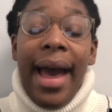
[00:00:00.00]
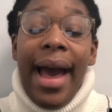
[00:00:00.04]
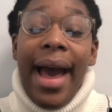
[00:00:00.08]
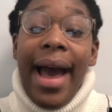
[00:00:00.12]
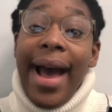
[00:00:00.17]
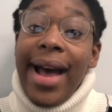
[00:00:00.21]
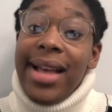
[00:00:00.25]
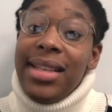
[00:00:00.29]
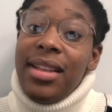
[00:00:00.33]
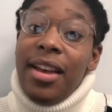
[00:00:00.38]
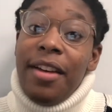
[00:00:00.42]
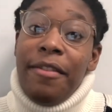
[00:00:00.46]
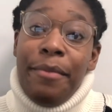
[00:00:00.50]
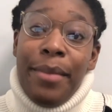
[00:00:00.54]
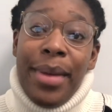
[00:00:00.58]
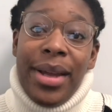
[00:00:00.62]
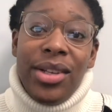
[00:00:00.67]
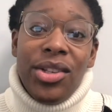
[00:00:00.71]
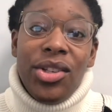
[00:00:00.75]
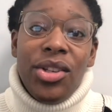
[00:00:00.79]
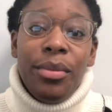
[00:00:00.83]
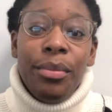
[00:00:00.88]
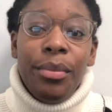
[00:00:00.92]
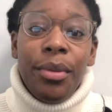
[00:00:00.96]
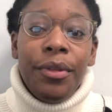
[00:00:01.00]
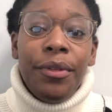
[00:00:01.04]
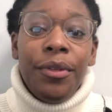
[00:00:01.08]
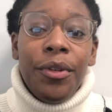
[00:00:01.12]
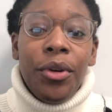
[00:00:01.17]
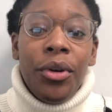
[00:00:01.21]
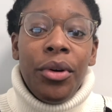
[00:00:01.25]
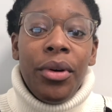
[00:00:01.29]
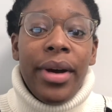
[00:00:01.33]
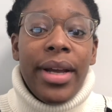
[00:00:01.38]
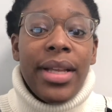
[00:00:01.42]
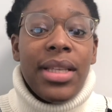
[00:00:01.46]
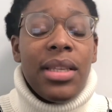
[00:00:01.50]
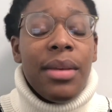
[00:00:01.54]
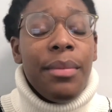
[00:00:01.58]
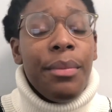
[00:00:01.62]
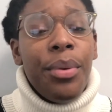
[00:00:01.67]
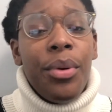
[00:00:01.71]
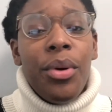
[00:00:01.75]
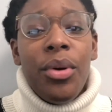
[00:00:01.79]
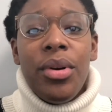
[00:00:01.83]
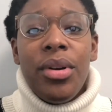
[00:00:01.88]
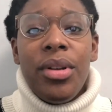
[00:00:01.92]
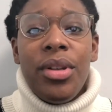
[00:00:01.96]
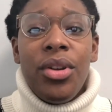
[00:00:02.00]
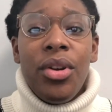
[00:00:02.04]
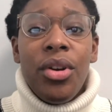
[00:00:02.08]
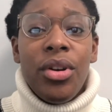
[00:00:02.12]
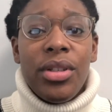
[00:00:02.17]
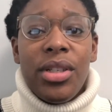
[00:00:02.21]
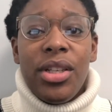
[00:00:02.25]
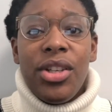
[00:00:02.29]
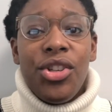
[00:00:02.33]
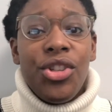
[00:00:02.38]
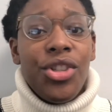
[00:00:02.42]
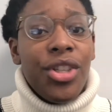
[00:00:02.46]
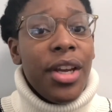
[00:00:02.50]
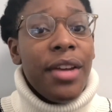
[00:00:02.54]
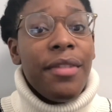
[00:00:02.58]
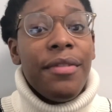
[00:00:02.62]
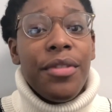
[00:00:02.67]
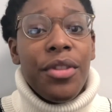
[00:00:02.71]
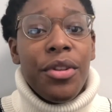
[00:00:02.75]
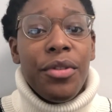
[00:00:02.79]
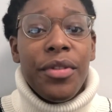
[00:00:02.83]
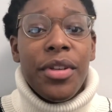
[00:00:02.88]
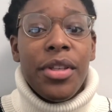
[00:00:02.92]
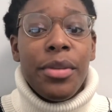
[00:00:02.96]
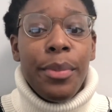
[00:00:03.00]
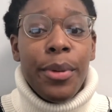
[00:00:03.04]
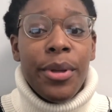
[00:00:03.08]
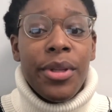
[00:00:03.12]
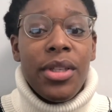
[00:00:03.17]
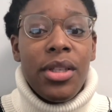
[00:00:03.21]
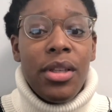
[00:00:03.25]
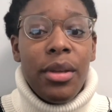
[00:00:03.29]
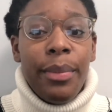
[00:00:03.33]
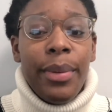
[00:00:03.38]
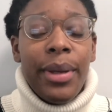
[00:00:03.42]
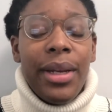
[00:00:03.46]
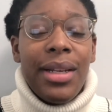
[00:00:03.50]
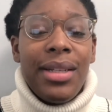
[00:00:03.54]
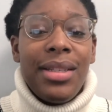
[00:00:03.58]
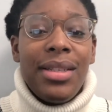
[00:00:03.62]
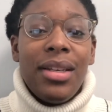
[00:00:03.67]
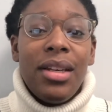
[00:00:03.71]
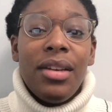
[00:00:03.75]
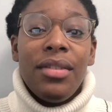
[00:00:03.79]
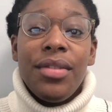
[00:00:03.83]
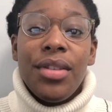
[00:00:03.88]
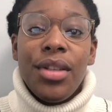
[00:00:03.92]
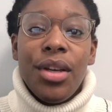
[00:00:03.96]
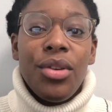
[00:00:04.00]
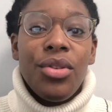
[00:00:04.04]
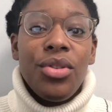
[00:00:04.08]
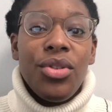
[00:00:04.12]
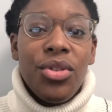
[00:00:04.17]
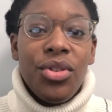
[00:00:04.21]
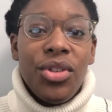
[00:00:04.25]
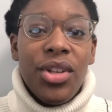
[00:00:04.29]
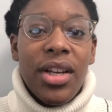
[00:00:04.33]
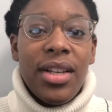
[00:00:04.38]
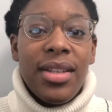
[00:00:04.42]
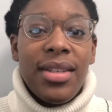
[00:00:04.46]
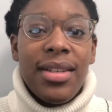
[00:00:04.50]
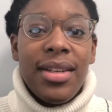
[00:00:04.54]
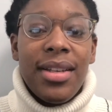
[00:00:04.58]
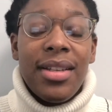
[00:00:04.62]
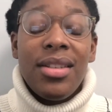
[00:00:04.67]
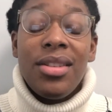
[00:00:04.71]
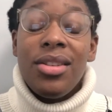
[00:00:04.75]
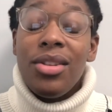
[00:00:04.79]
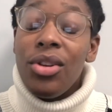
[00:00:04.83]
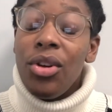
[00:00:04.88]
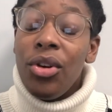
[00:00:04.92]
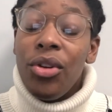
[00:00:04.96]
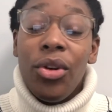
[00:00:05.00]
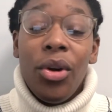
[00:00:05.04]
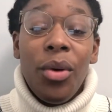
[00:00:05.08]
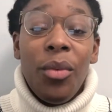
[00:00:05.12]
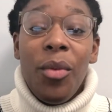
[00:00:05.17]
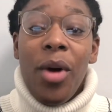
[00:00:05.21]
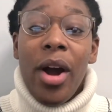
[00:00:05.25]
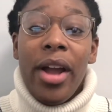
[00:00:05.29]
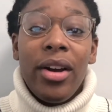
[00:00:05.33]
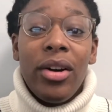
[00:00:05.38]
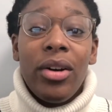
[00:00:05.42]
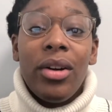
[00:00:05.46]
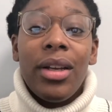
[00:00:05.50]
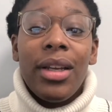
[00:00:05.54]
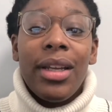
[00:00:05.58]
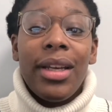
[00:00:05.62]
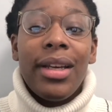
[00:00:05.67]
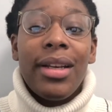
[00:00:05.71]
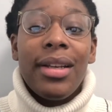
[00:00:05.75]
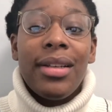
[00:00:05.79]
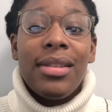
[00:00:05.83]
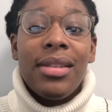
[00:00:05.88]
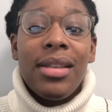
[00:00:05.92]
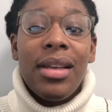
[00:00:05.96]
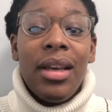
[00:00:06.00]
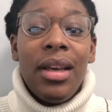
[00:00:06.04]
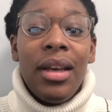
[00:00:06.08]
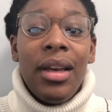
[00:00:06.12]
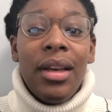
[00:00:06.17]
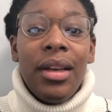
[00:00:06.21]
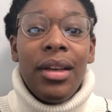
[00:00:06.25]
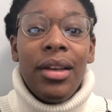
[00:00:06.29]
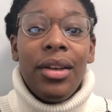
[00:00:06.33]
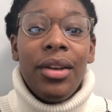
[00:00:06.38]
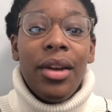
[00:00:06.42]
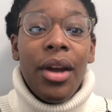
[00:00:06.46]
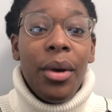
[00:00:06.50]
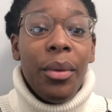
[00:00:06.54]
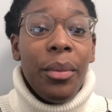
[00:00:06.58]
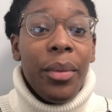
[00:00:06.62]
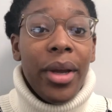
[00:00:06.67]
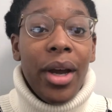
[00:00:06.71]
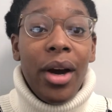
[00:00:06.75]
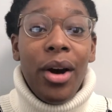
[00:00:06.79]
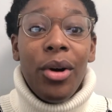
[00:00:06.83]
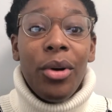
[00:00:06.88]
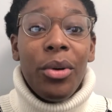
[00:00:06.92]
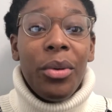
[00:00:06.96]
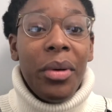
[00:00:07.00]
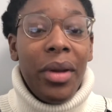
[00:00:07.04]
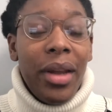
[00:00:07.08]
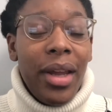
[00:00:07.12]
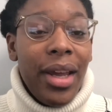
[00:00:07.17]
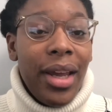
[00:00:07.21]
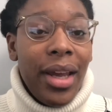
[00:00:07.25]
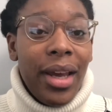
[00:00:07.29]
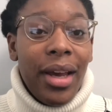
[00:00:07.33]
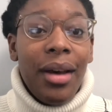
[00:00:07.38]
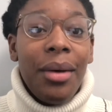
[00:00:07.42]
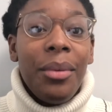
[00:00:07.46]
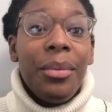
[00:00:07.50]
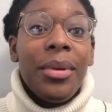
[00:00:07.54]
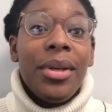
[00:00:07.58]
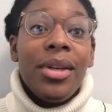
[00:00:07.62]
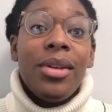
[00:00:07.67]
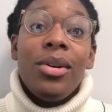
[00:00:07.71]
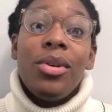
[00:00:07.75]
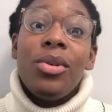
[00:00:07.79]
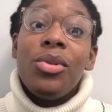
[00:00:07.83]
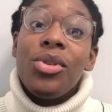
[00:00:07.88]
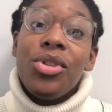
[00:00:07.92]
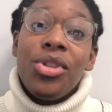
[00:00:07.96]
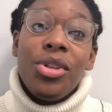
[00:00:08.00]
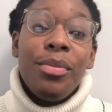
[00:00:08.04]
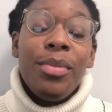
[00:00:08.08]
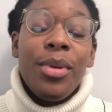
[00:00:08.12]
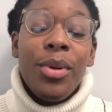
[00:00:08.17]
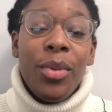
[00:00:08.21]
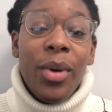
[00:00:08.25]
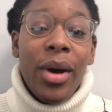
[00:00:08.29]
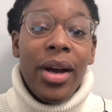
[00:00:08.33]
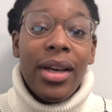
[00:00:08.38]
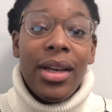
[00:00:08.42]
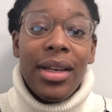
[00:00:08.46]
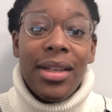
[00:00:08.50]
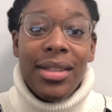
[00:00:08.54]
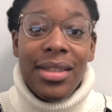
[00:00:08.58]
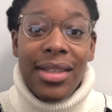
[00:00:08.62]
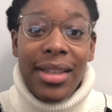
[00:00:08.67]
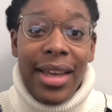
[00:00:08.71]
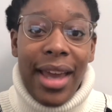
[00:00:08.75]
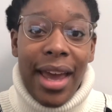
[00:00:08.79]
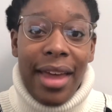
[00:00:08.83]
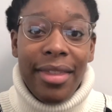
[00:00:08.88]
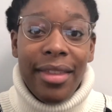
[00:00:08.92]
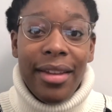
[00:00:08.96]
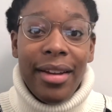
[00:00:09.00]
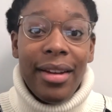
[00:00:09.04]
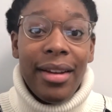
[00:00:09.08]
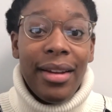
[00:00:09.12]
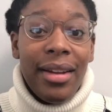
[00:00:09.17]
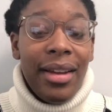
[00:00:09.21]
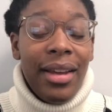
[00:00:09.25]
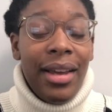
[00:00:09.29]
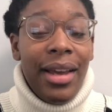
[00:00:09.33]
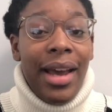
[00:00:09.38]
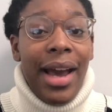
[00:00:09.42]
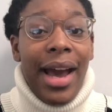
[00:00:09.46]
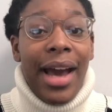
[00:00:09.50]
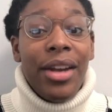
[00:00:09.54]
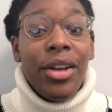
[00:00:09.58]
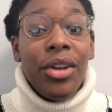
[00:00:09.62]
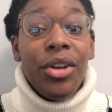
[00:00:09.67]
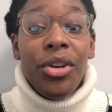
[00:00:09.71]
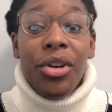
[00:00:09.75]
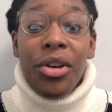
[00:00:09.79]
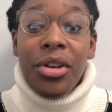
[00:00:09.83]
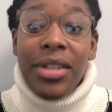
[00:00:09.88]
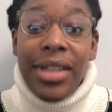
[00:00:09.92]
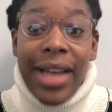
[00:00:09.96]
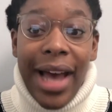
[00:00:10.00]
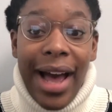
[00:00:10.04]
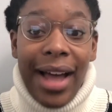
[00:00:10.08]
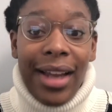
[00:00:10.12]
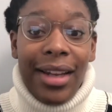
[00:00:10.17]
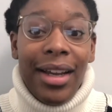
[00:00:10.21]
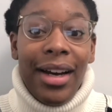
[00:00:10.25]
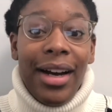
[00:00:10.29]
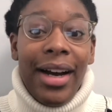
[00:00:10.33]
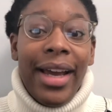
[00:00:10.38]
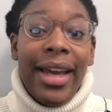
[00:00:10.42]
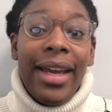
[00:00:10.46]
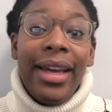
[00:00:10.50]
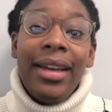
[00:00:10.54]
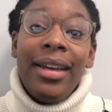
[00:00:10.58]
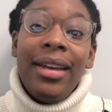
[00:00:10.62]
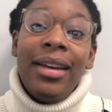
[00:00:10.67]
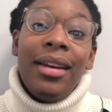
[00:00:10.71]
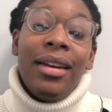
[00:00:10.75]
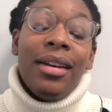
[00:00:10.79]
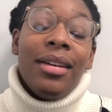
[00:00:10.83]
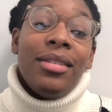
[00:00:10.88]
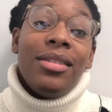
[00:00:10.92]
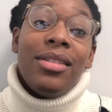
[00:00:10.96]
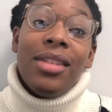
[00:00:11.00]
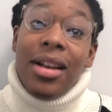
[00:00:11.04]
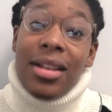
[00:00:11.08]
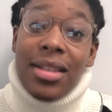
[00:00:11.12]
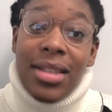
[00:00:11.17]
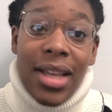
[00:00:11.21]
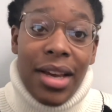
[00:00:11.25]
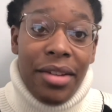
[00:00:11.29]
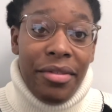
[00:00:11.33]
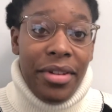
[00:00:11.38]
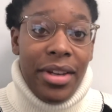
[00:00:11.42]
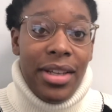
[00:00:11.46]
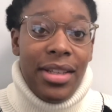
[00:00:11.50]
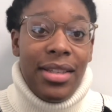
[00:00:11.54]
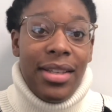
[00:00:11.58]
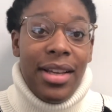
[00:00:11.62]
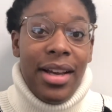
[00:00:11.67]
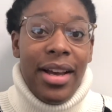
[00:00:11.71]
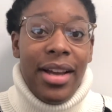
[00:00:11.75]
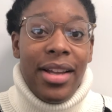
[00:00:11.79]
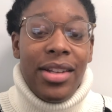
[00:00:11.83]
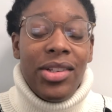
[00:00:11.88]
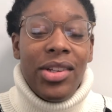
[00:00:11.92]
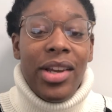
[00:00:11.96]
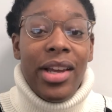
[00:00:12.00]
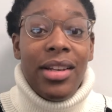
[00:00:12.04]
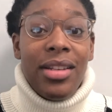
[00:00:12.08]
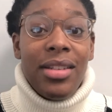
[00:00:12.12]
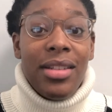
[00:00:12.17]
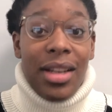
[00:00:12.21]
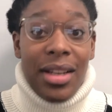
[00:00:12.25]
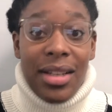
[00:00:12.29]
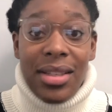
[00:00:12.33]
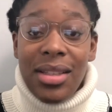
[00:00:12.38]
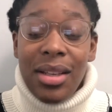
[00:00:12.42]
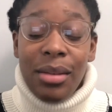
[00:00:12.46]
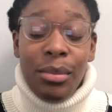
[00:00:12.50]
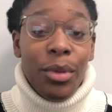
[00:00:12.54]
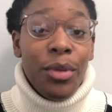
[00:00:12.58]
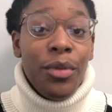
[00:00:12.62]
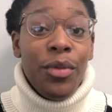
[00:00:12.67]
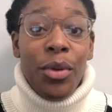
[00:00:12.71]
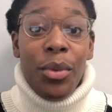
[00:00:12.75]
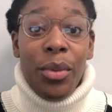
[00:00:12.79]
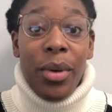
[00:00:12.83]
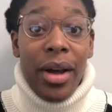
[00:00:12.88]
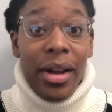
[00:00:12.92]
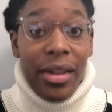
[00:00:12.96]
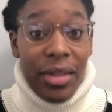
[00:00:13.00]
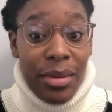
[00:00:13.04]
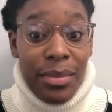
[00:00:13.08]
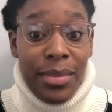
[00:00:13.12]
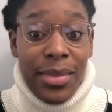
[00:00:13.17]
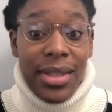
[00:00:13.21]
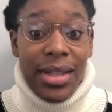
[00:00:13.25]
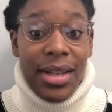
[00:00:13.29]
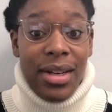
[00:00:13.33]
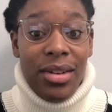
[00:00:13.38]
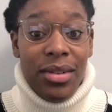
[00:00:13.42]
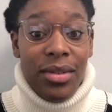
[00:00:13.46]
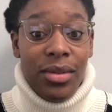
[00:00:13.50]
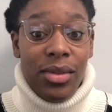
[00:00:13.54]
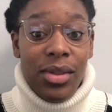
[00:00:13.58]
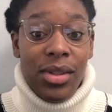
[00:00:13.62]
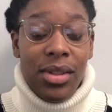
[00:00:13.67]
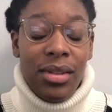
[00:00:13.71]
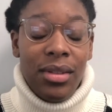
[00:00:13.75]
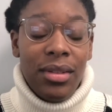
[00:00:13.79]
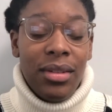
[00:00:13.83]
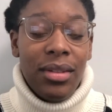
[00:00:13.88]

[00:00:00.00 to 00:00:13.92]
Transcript: As I've mentioned before, it's important not to shift the responsibility of social justice to your non-white colleagues. You know, we are all here, we all should be working together, and a good ally does their research and does some of the work themselves.